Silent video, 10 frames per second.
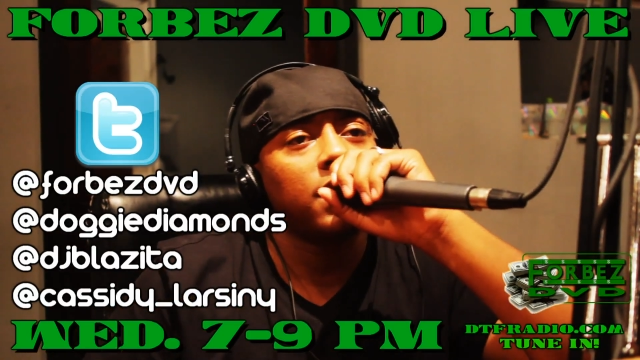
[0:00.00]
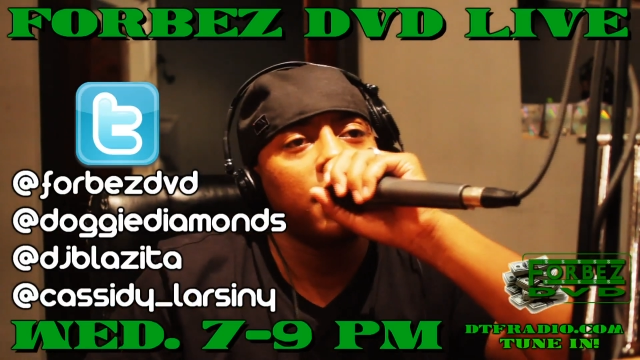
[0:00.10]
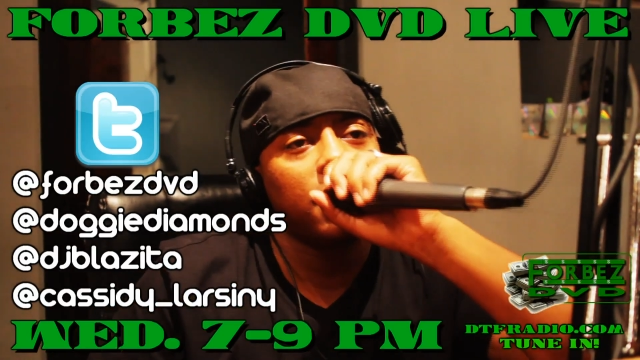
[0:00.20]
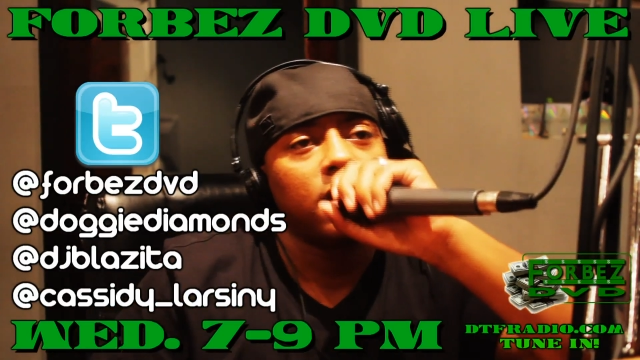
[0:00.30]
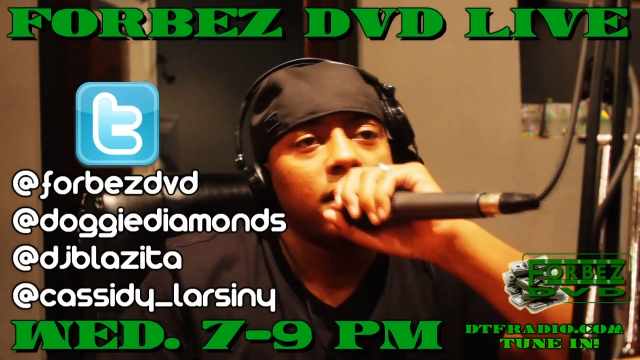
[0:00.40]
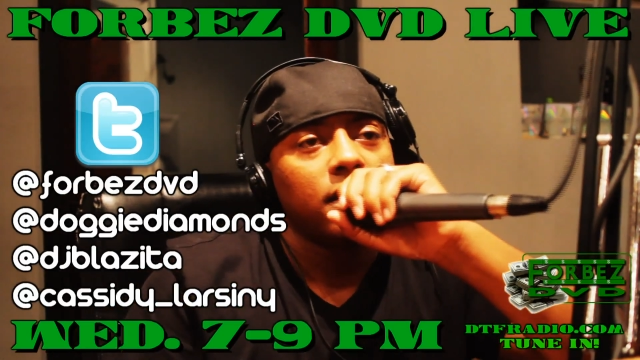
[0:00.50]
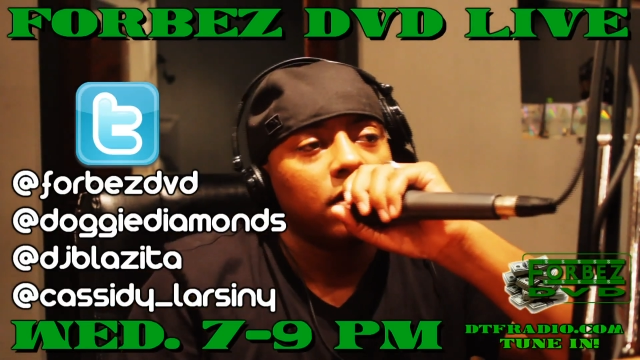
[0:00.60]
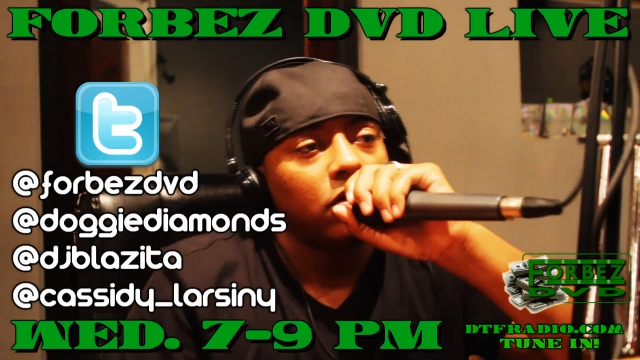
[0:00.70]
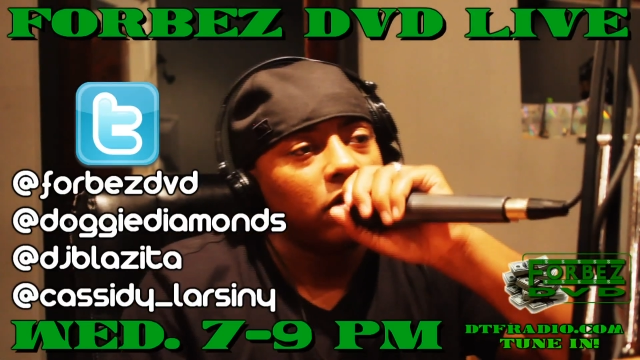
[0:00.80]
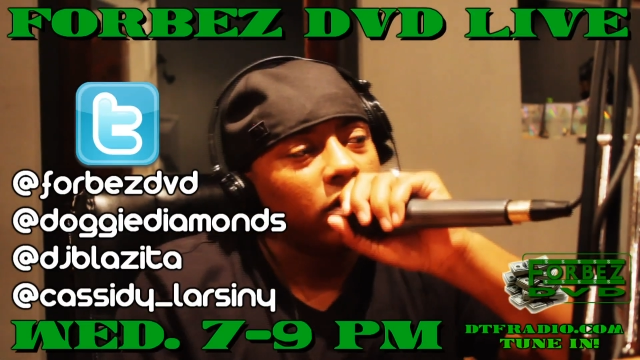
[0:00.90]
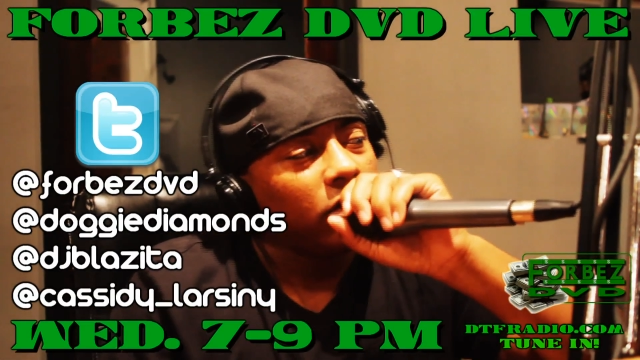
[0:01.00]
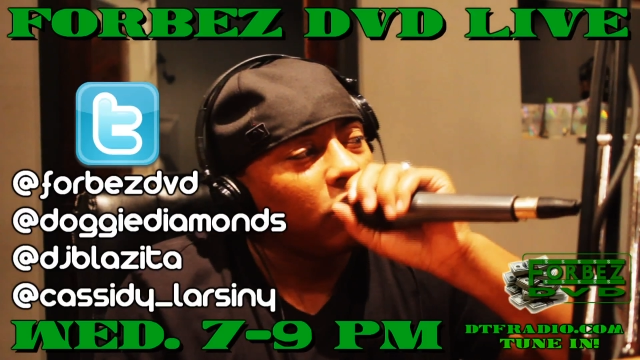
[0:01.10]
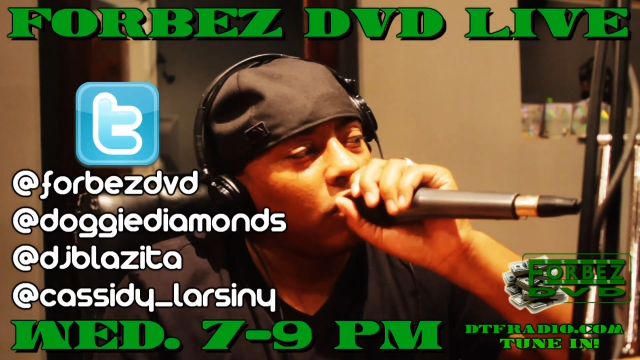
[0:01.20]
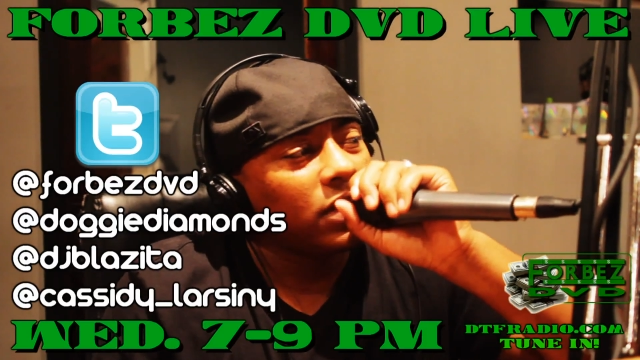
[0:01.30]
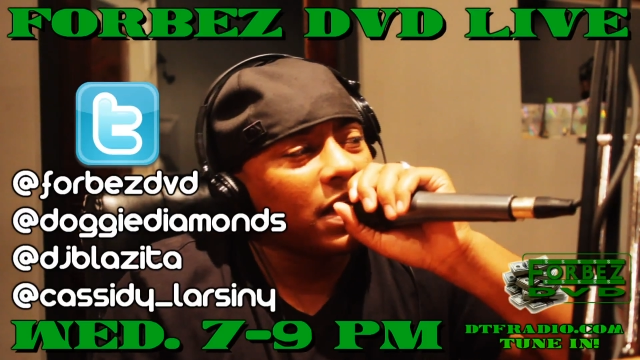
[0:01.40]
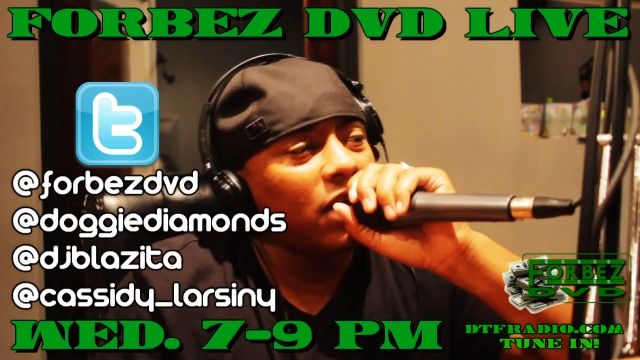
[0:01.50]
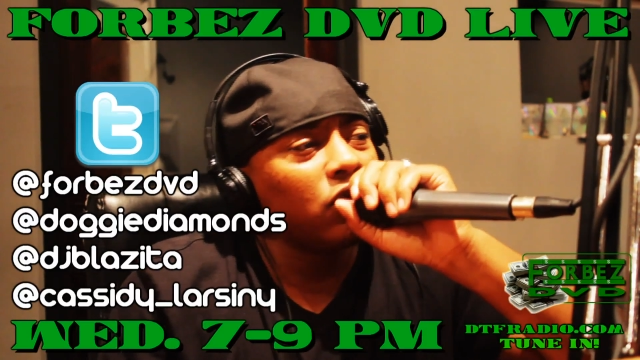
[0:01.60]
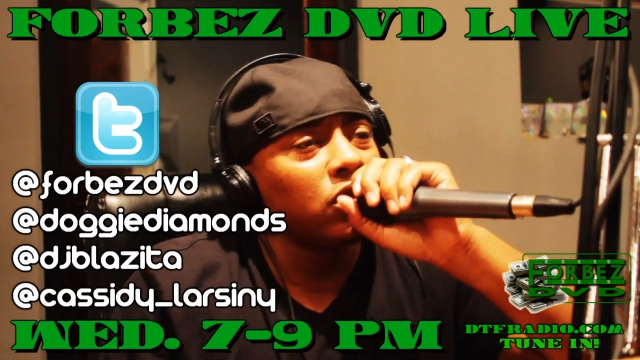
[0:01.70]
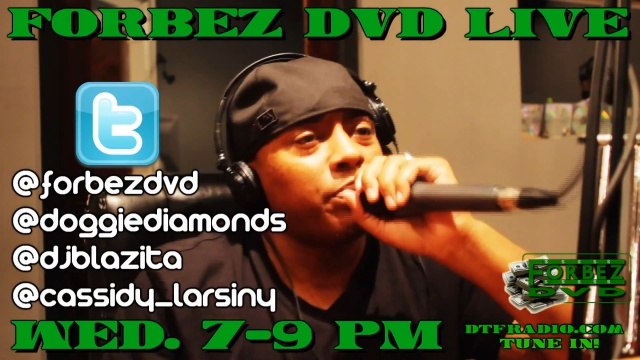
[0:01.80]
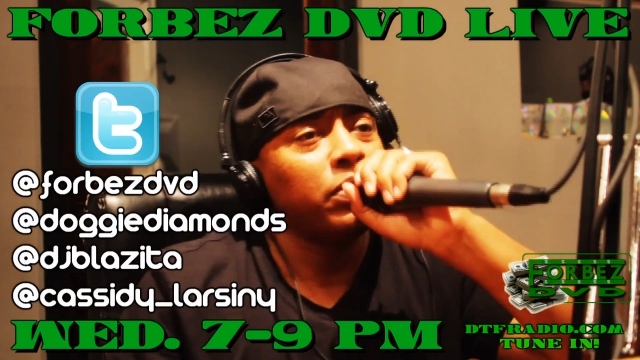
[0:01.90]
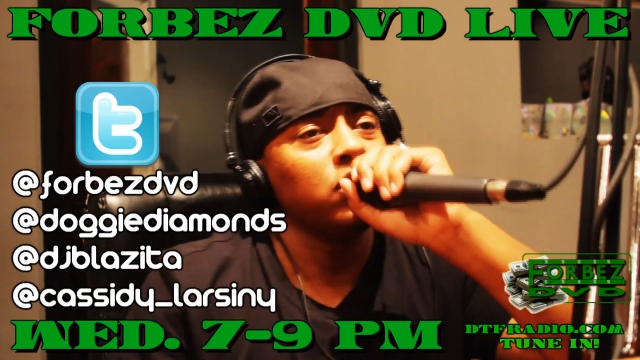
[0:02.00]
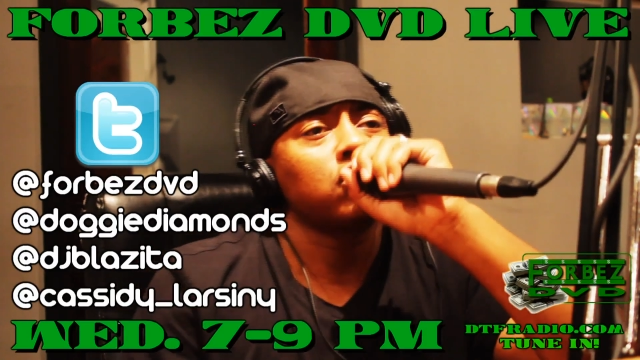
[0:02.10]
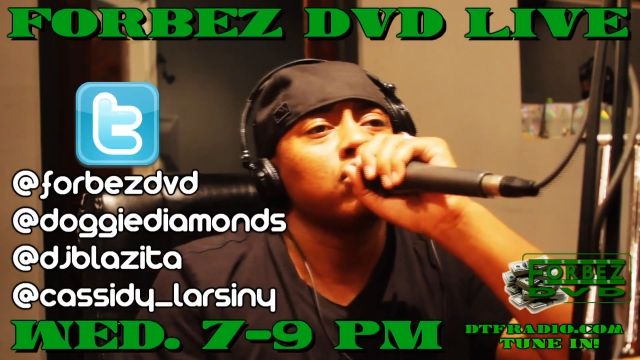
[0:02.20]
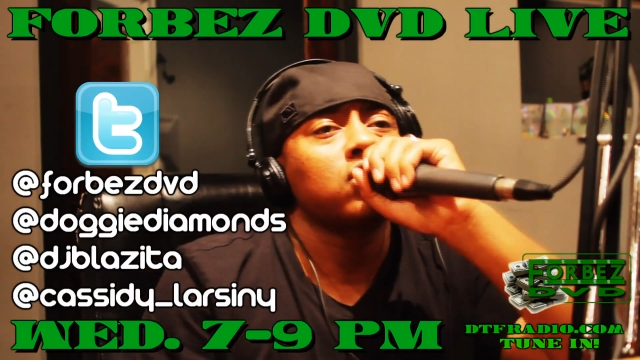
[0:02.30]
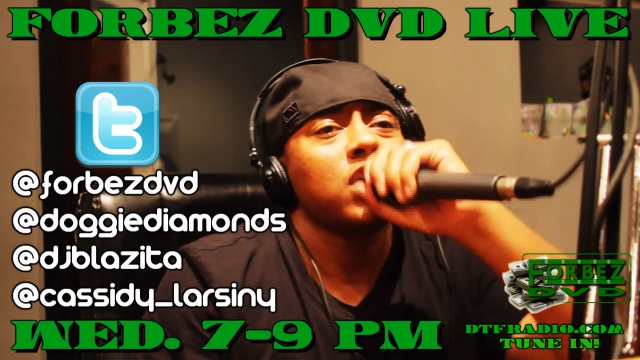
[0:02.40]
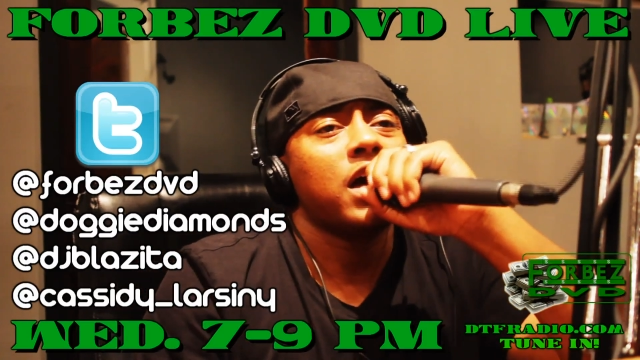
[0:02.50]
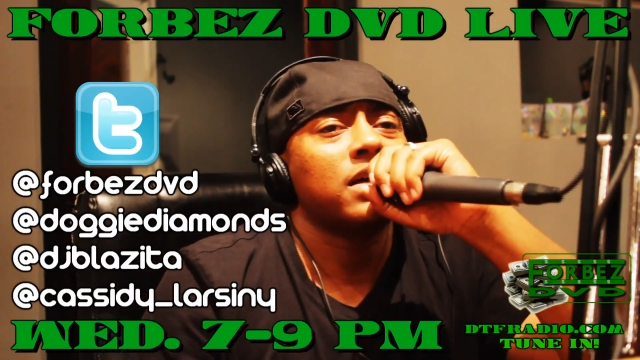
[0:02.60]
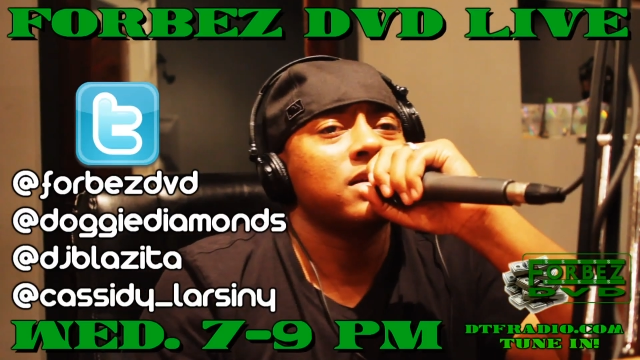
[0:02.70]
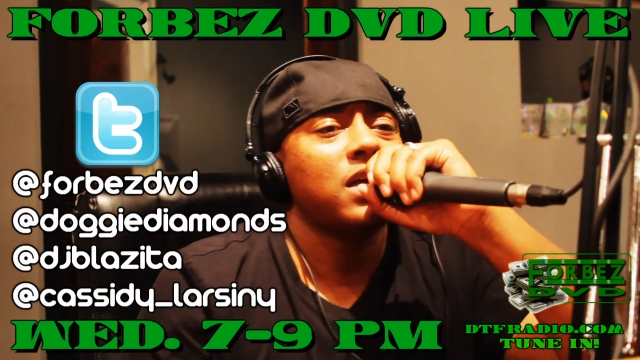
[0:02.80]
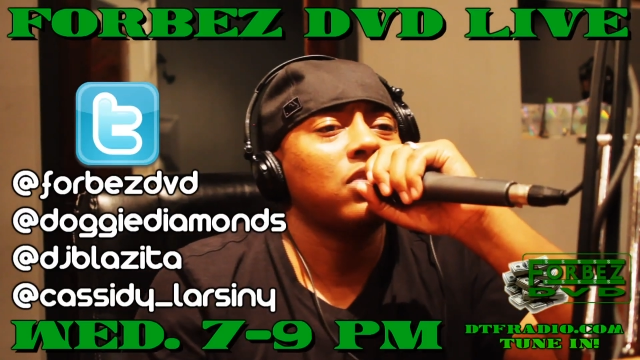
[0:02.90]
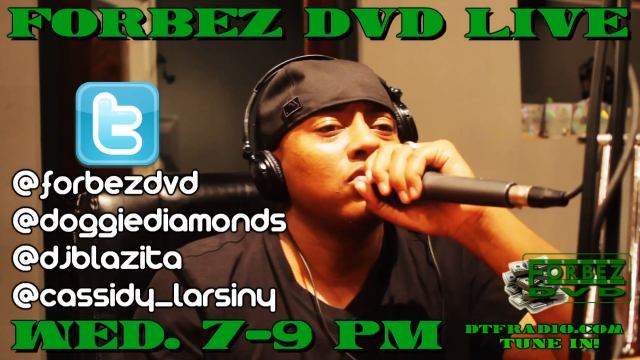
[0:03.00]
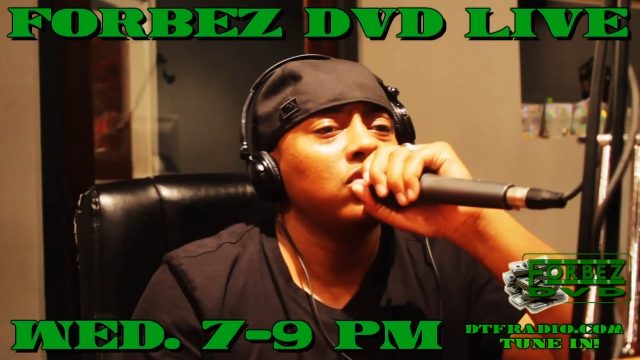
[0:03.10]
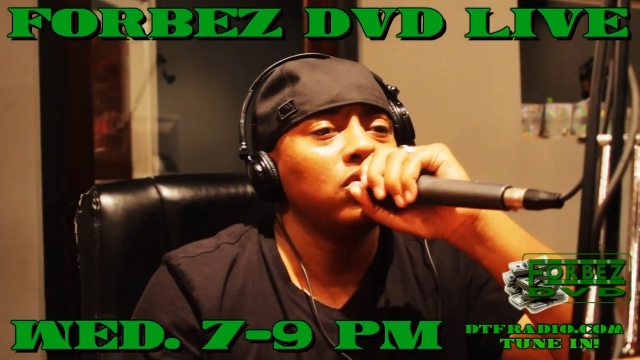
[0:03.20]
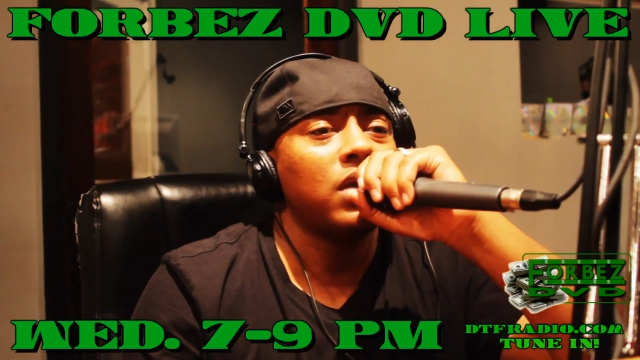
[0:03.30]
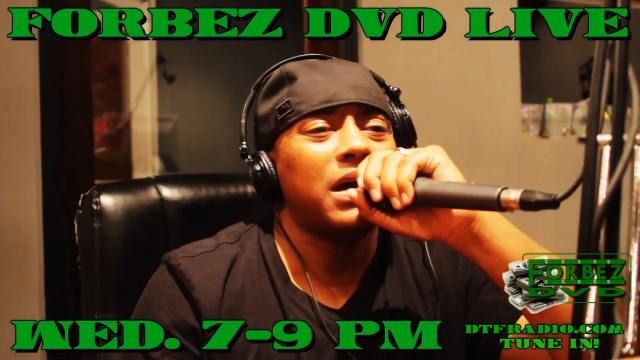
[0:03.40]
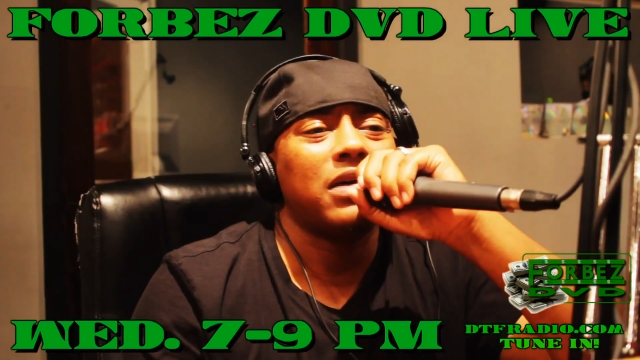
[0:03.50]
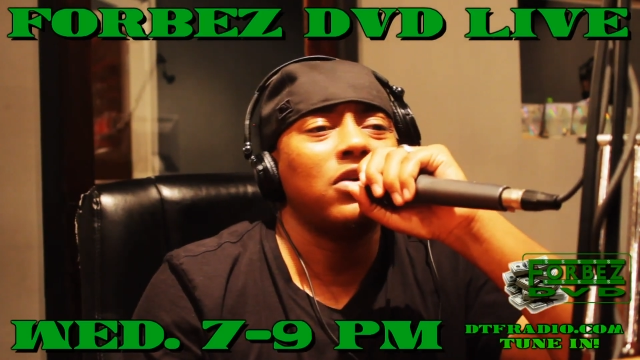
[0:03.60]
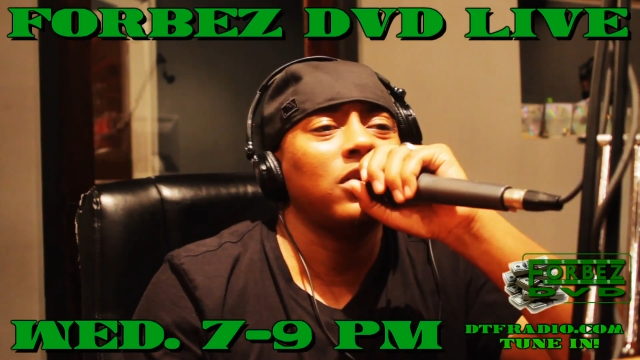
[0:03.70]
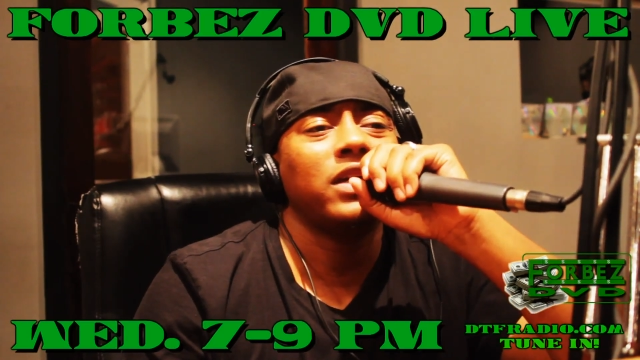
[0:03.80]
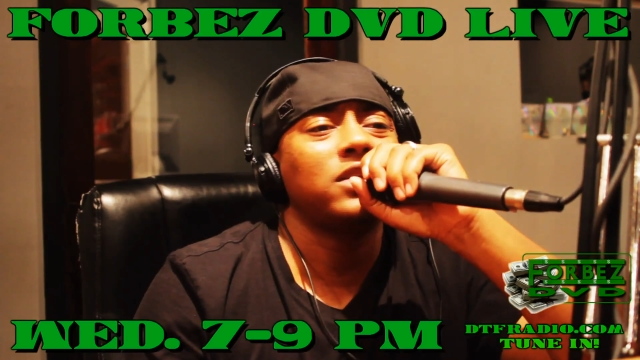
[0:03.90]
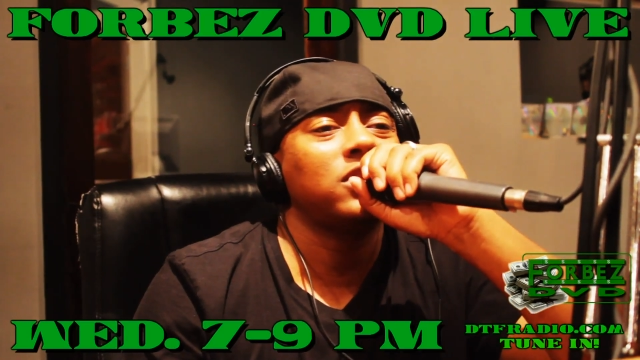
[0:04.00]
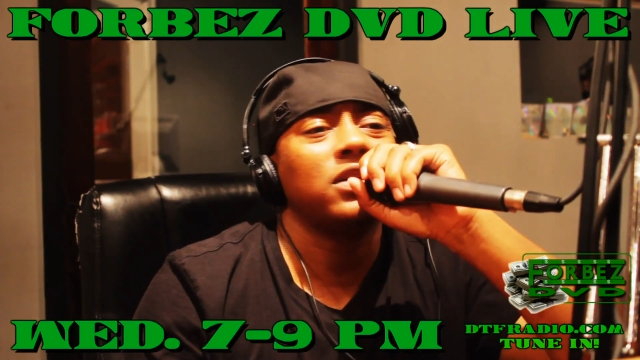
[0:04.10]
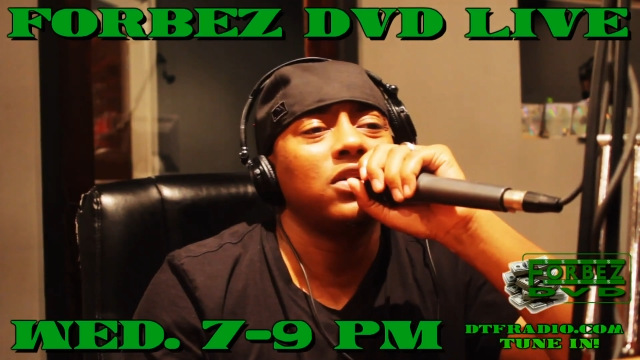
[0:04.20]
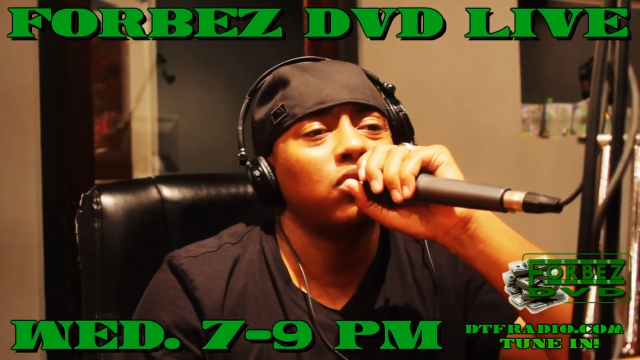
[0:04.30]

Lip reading: I got, not on the personal side, because I don't know how all that shit go.